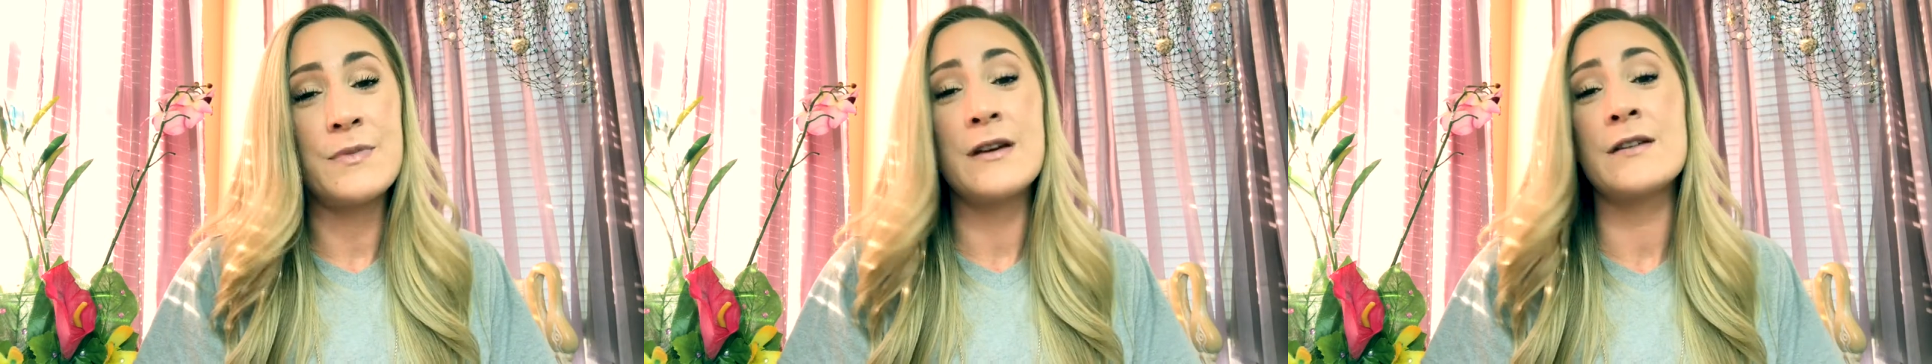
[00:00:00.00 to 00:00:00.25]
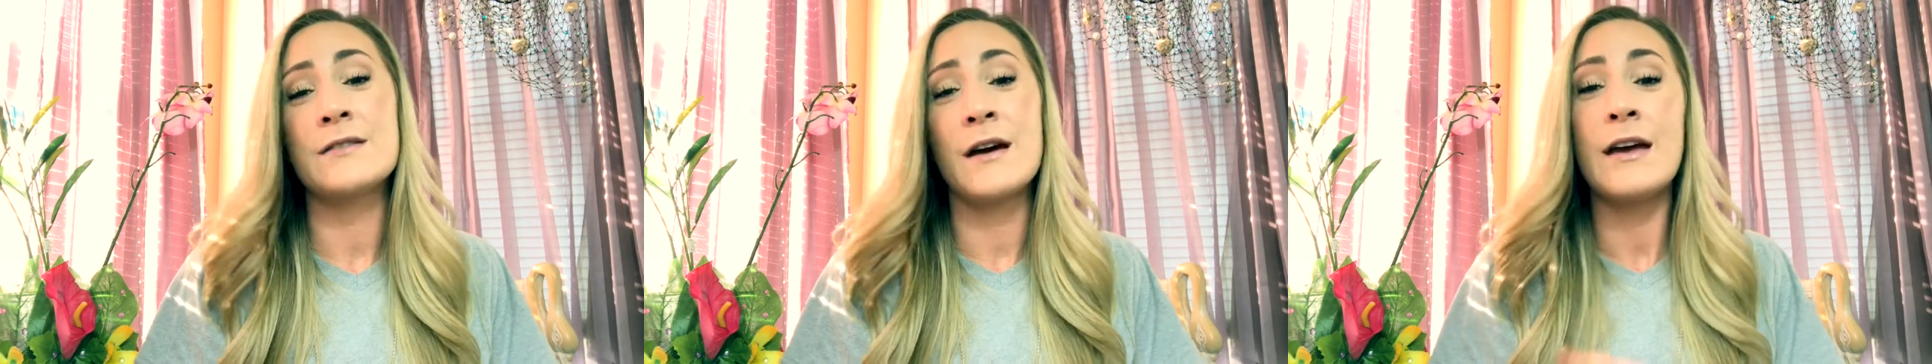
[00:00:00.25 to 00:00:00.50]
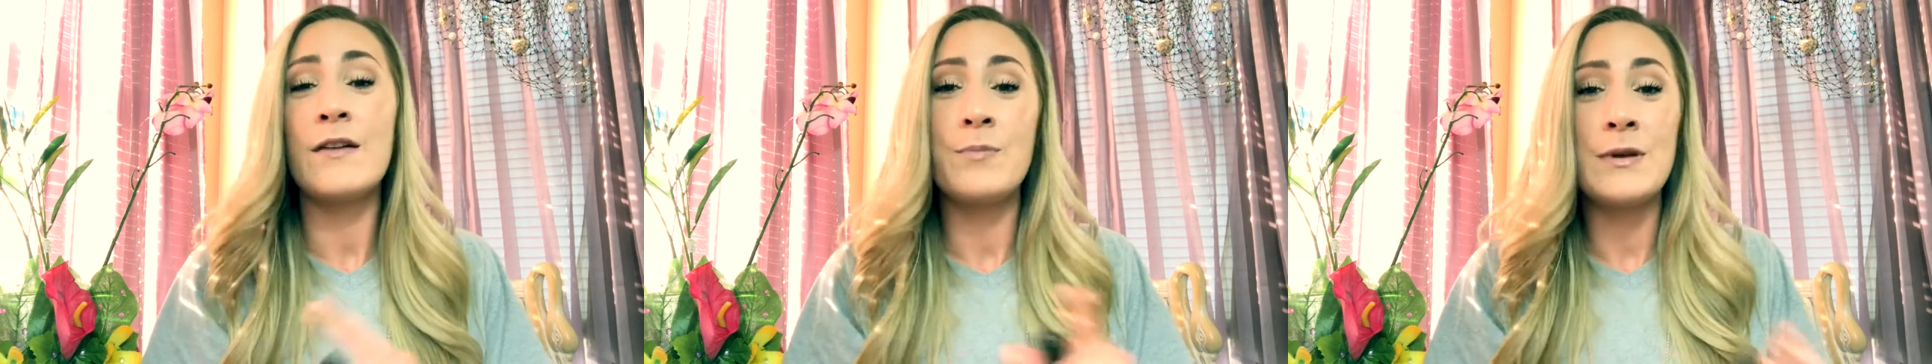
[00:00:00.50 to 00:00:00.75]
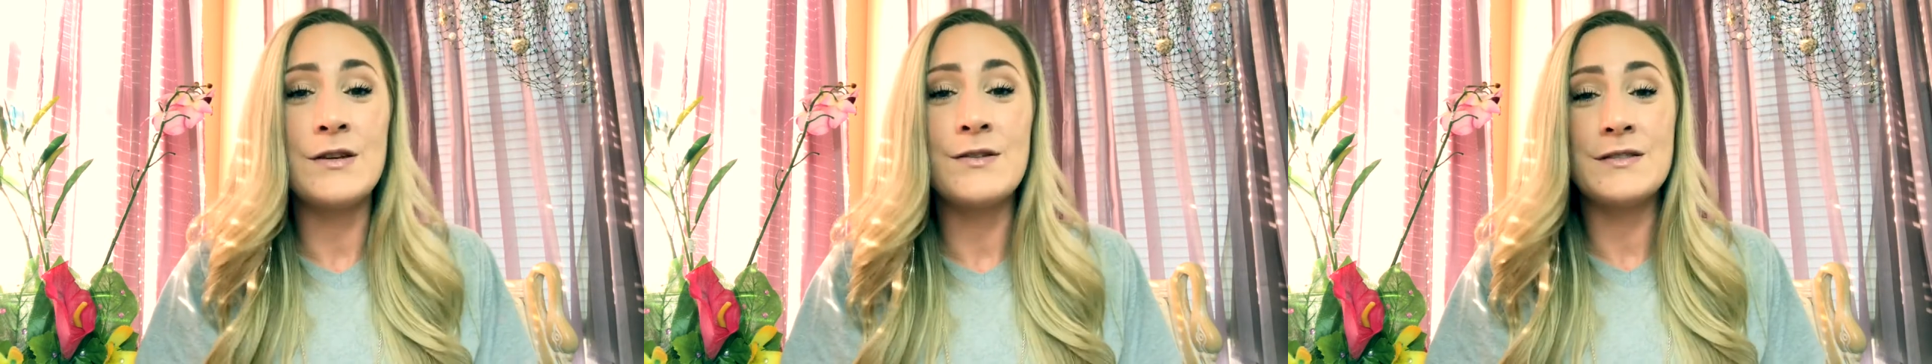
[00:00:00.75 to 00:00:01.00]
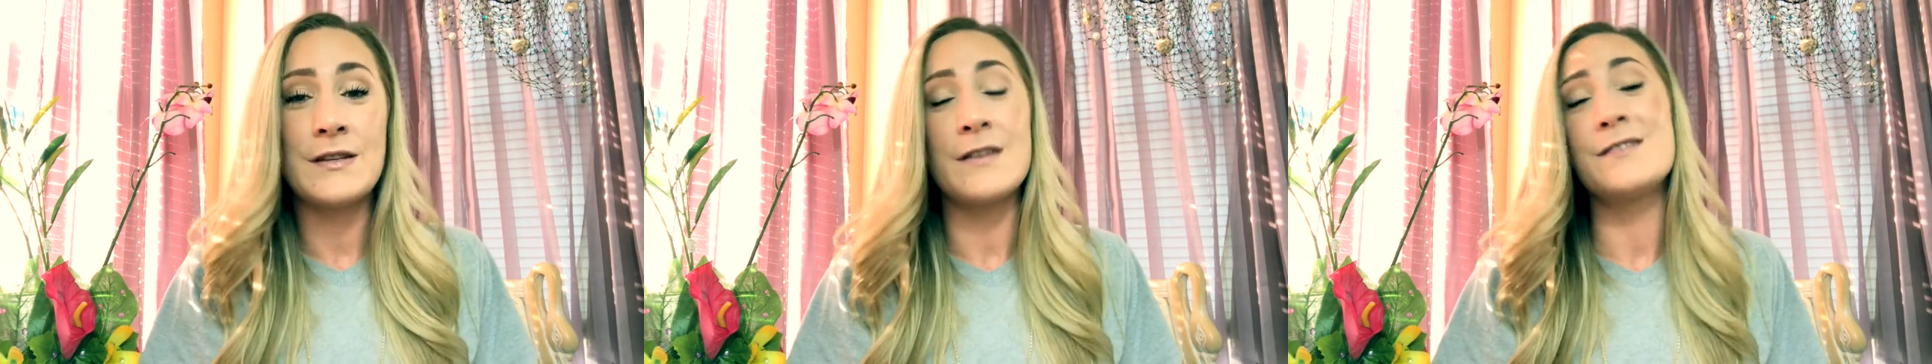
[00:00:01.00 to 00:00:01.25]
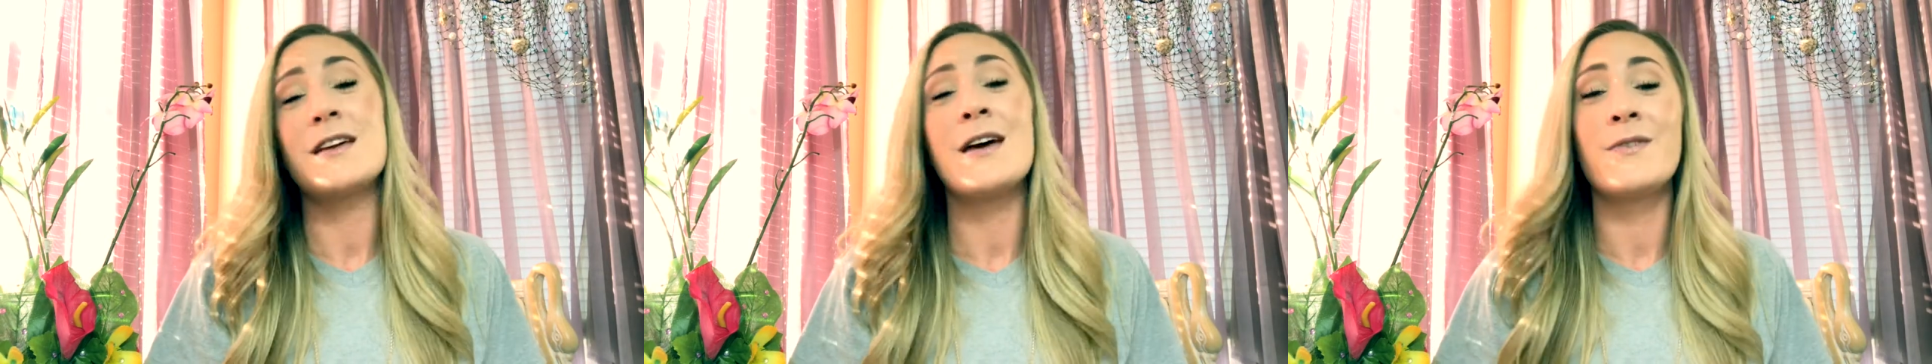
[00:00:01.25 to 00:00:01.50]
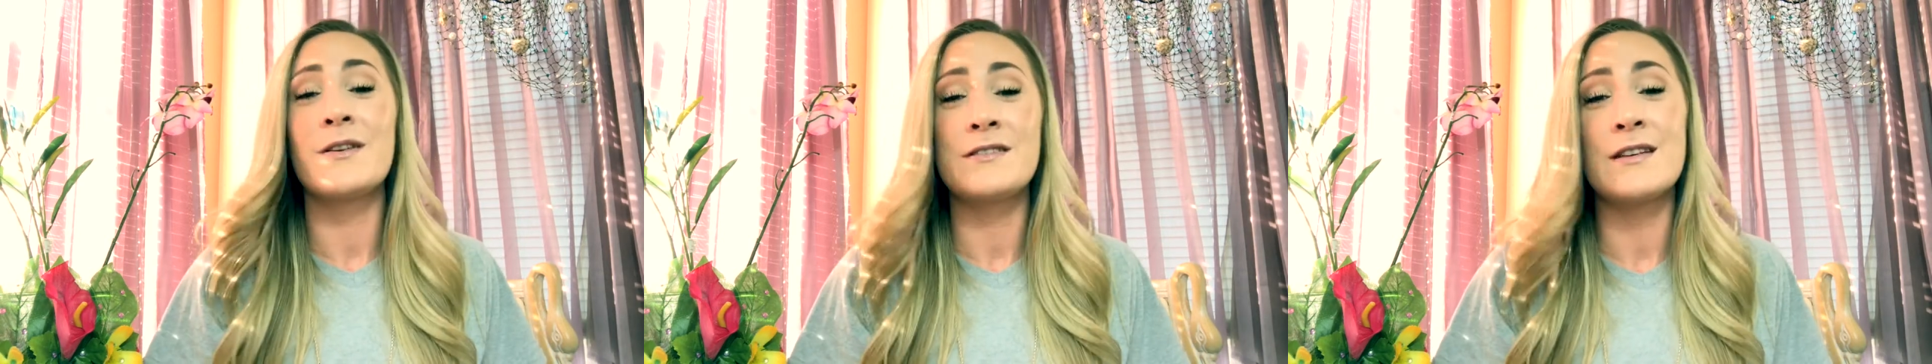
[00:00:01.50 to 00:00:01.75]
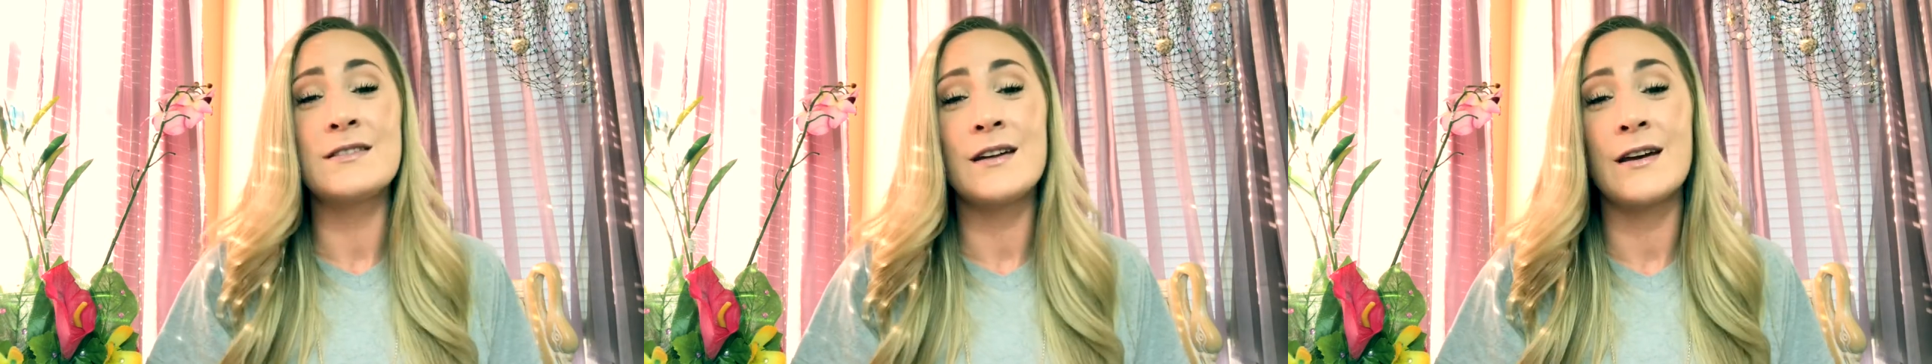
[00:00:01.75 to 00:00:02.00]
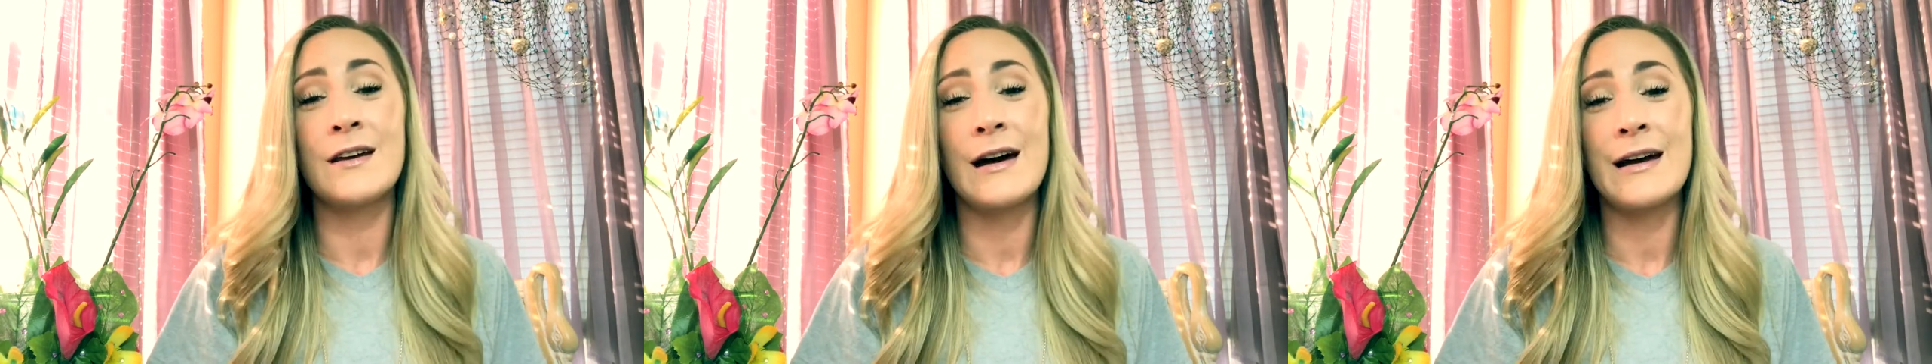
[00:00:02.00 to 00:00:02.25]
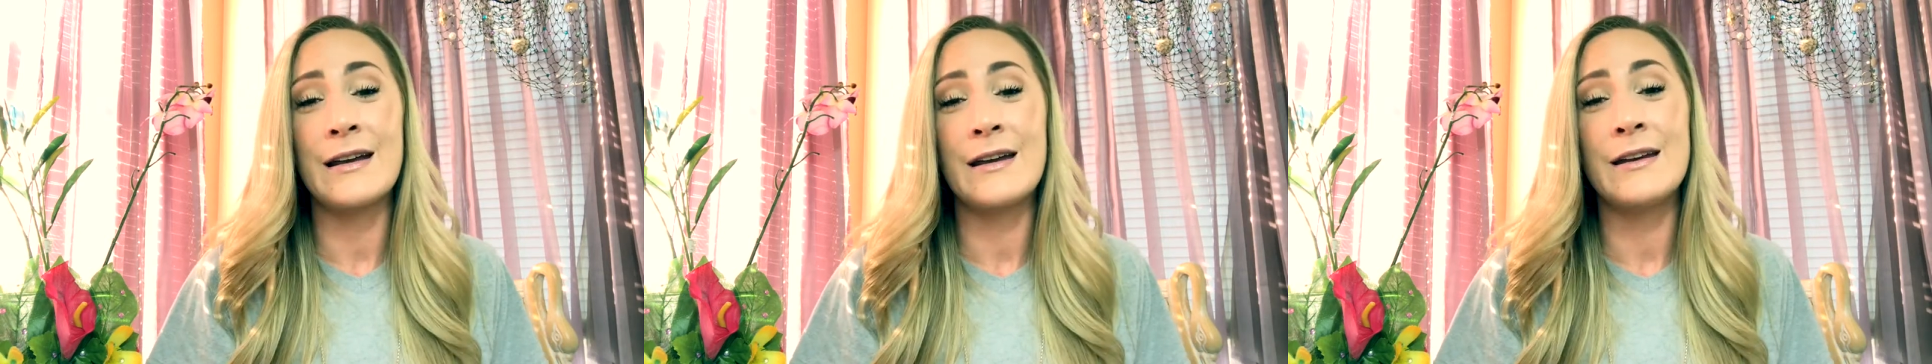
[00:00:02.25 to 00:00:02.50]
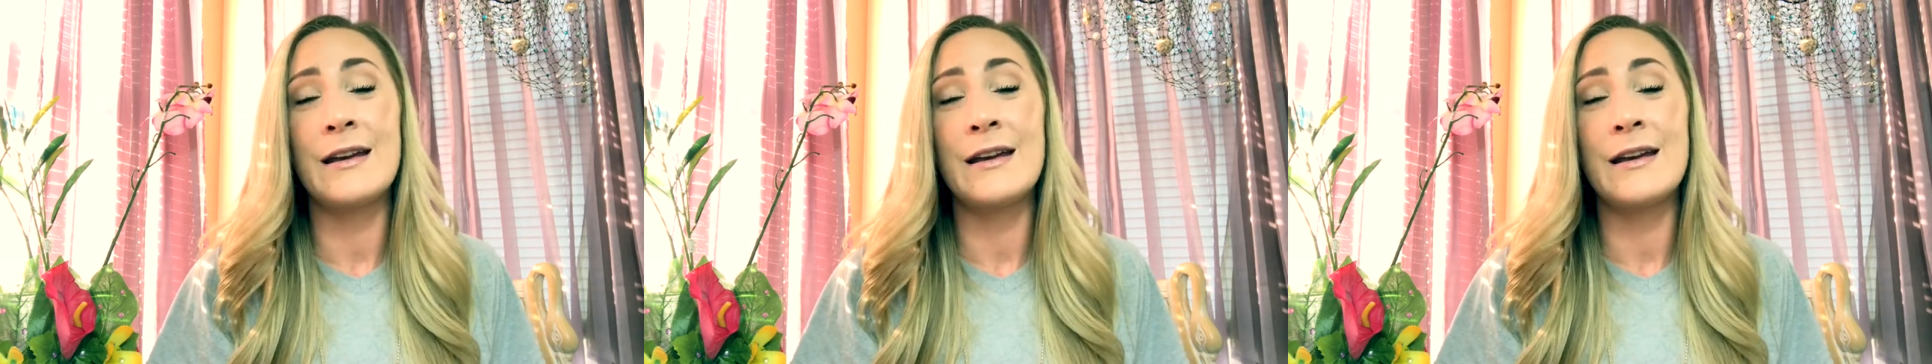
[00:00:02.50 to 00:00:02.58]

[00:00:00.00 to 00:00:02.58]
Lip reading: because I have been using this ever since I got it,